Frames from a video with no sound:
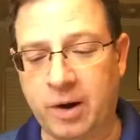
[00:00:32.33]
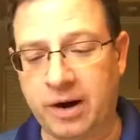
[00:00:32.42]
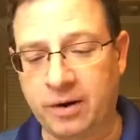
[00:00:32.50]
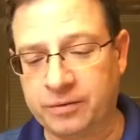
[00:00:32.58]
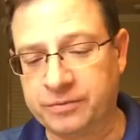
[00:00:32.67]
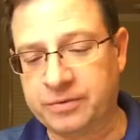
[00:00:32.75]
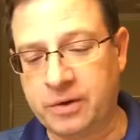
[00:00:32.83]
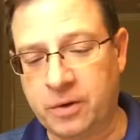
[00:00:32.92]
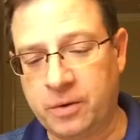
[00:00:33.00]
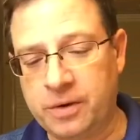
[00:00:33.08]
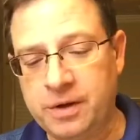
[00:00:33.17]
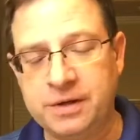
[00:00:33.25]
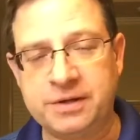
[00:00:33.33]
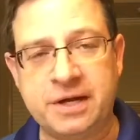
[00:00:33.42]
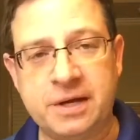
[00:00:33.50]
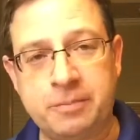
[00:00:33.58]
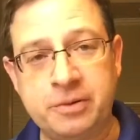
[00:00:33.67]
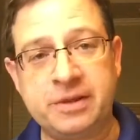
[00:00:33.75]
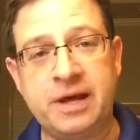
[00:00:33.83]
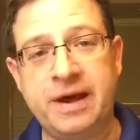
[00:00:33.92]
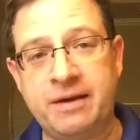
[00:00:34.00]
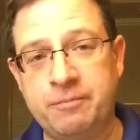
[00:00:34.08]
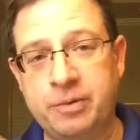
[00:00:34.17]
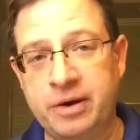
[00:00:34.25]
Wow. So just had to put that
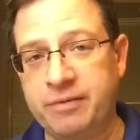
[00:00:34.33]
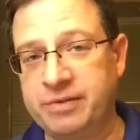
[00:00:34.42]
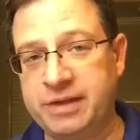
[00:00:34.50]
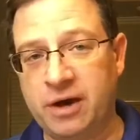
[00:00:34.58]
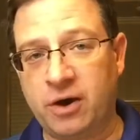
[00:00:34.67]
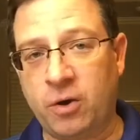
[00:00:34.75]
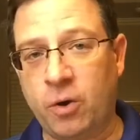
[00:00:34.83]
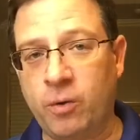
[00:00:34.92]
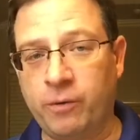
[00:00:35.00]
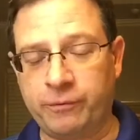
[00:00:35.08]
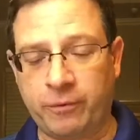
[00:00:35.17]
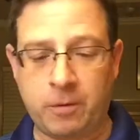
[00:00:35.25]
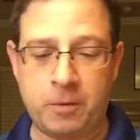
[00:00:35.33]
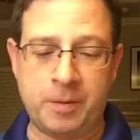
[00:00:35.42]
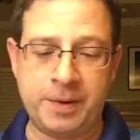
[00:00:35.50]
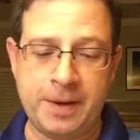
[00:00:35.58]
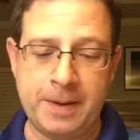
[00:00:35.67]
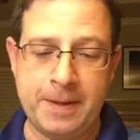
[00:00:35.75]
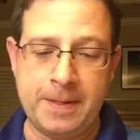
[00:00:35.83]
put everything on hold for a moment.